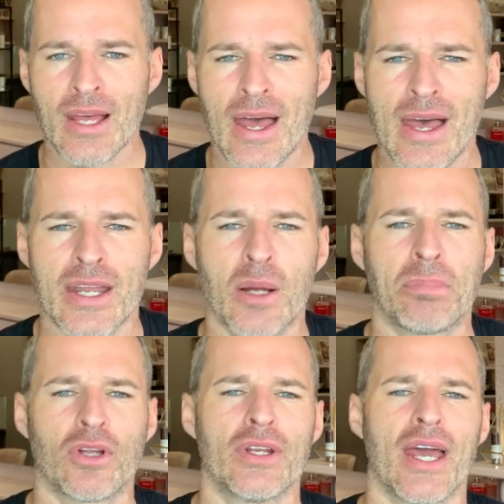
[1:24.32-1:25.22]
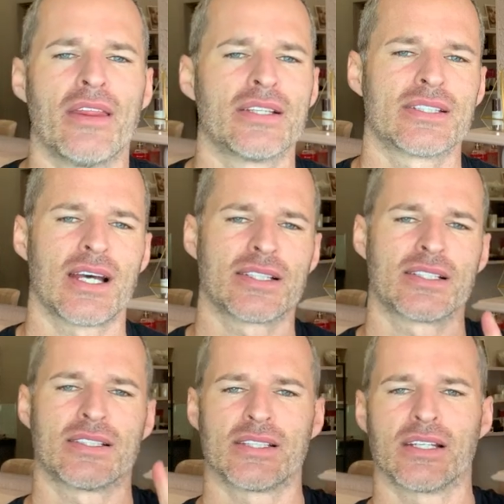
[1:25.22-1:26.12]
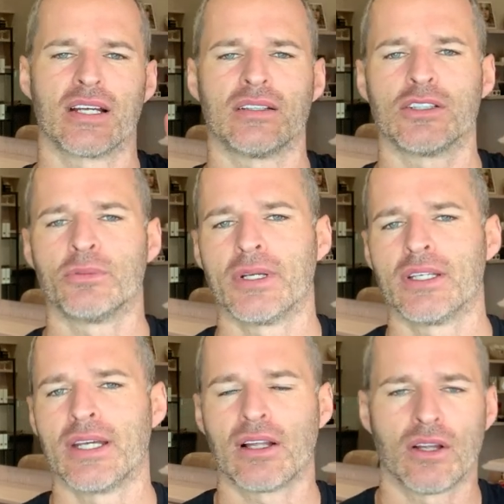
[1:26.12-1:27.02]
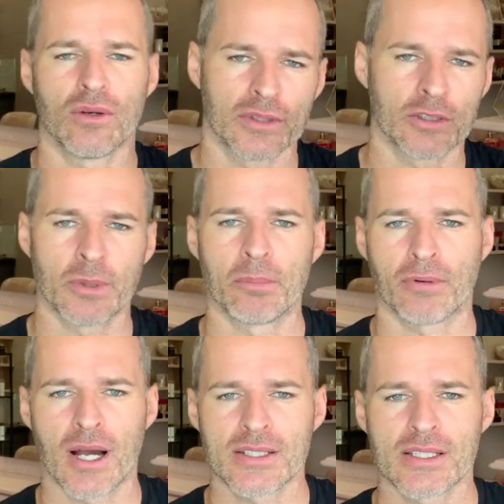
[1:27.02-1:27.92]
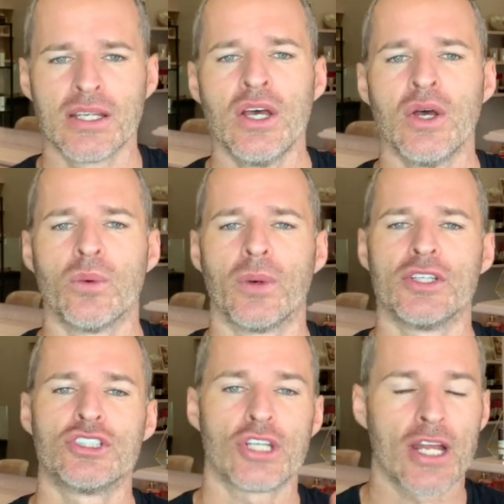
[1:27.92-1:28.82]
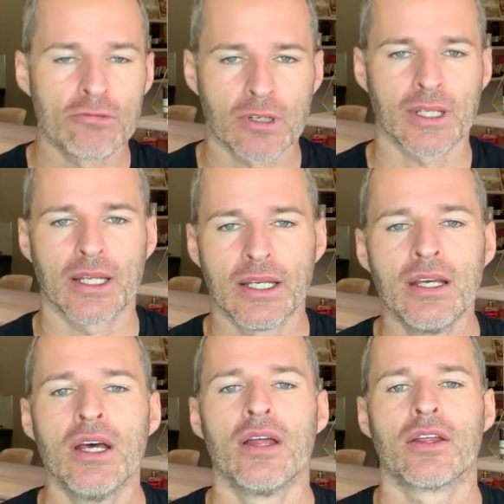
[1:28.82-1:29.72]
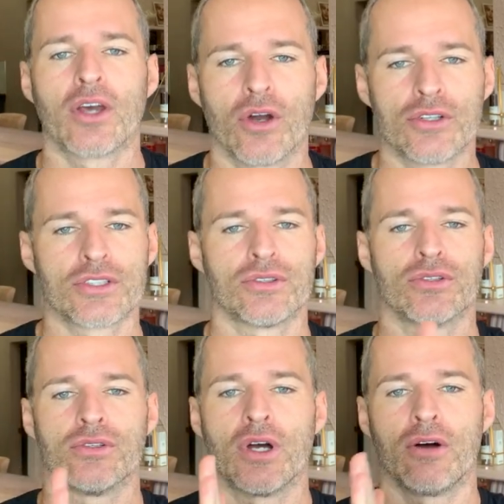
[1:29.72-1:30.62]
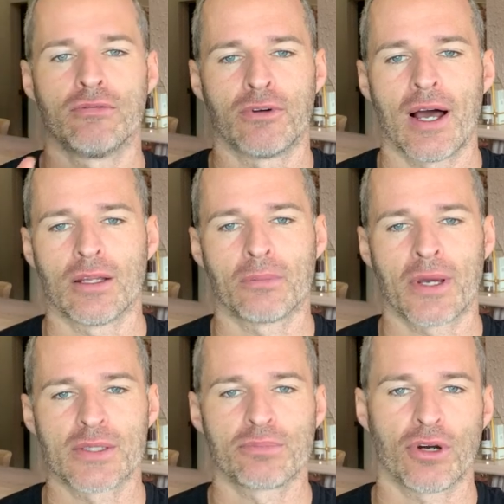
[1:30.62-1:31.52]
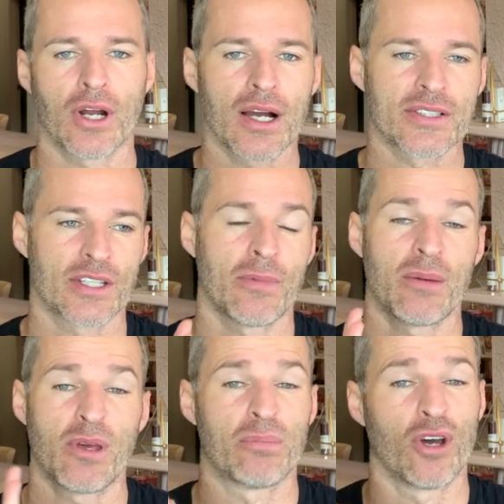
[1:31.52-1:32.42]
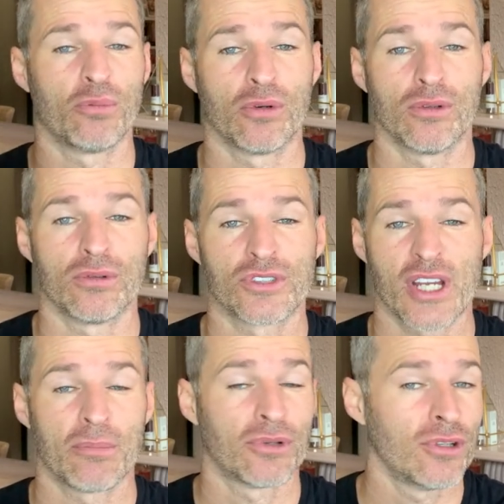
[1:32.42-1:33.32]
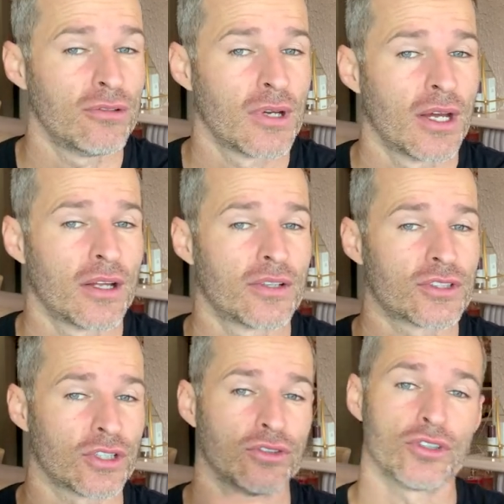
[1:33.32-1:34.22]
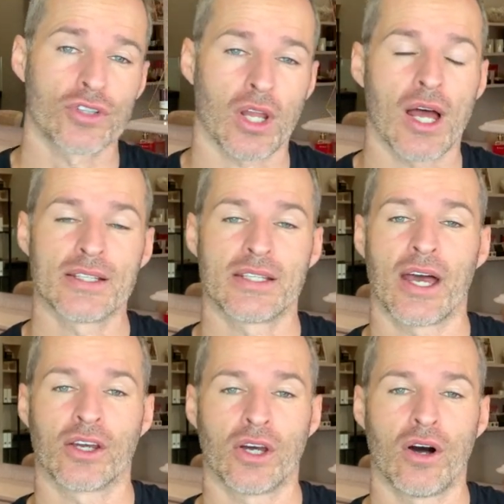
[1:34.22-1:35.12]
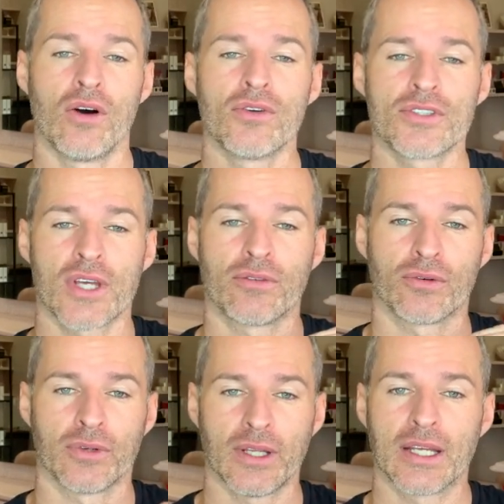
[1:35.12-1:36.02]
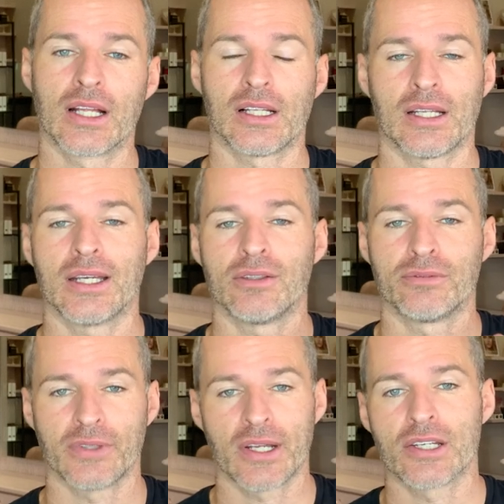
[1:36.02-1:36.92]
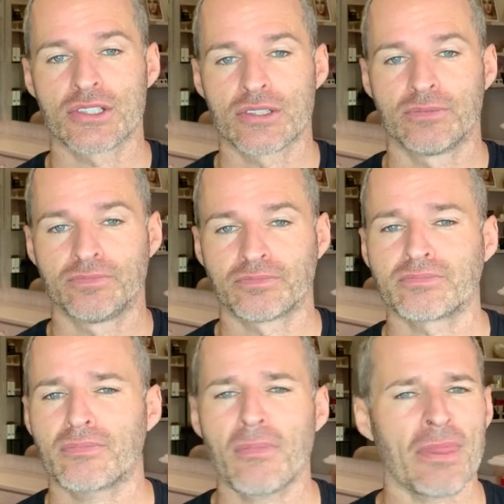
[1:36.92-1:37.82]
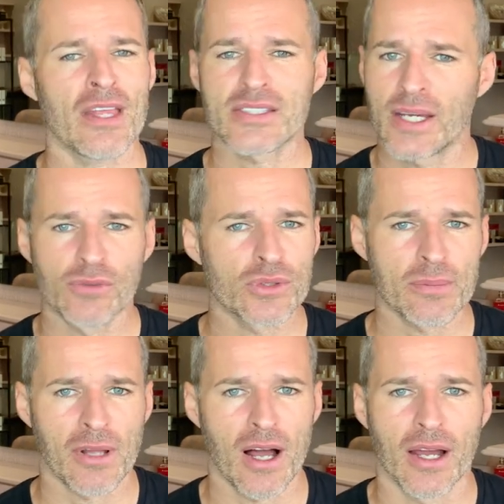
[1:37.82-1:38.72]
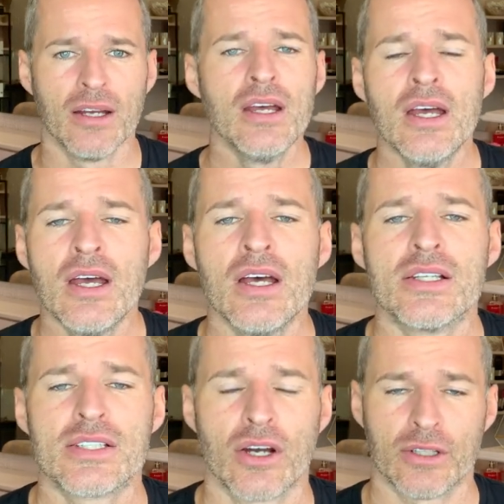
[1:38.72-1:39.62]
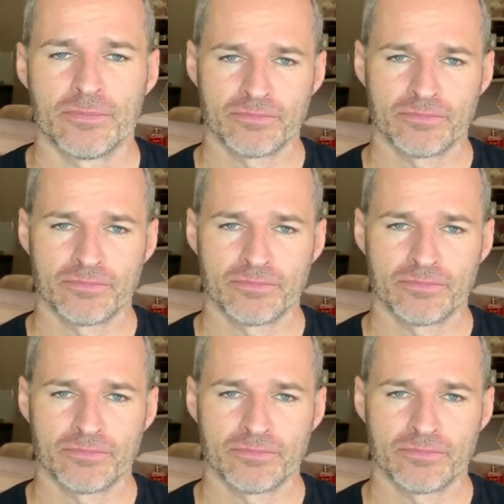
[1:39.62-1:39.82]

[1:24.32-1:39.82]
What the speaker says: and a blonde hair that starts to sit a little bit yellow, a little bit brassy, we generally go to a violet-based product, so maybe a purple shampoo, to neutralize that gold so you have a really clean finish. Same rules apply. So